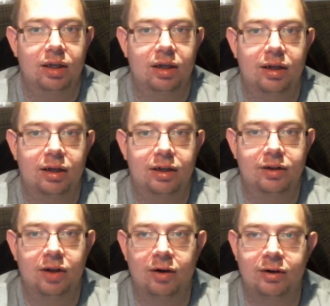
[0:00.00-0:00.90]

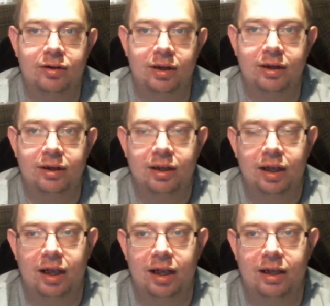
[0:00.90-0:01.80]
The only thing,
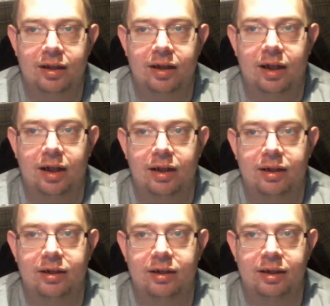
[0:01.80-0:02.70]

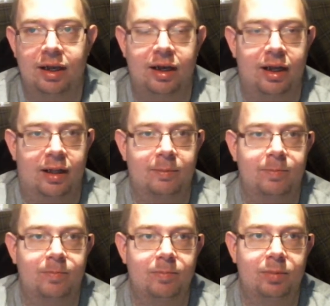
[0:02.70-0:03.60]
yeah, I'll
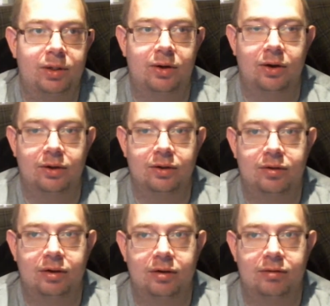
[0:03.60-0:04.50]
be
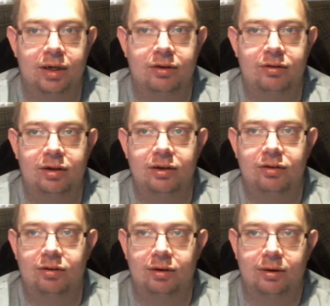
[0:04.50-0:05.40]
called a
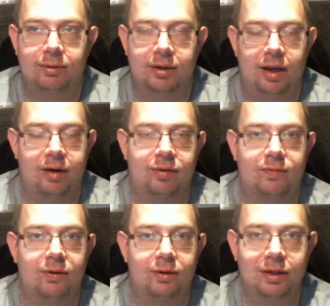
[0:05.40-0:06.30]
racist or whatever
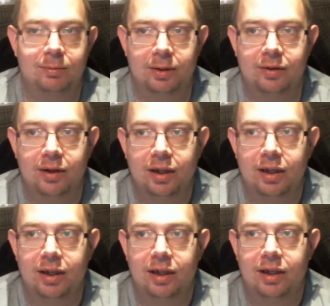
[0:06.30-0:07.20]
for it, but
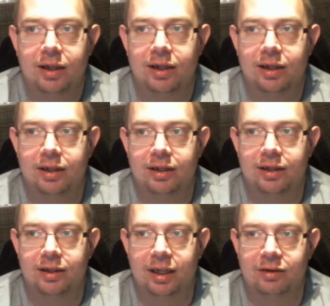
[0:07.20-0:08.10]

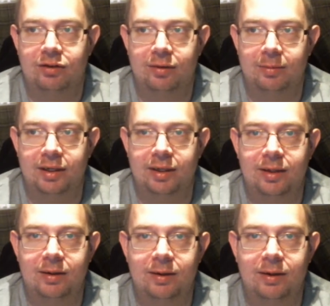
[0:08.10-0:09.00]
next to
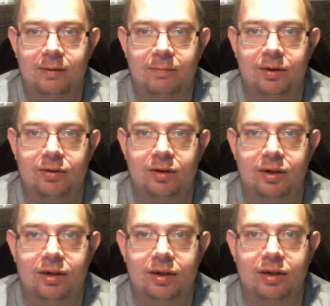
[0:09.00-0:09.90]
me was
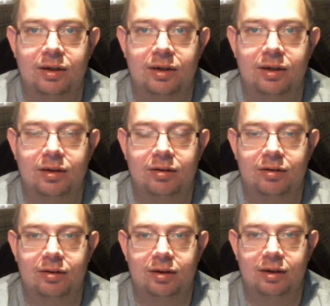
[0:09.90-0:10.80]

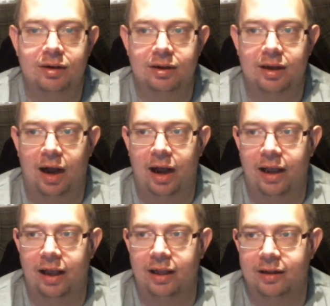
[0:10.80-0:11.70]
this guy,
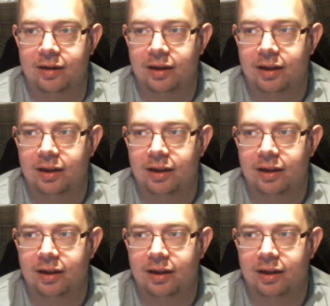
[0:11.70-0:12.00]
and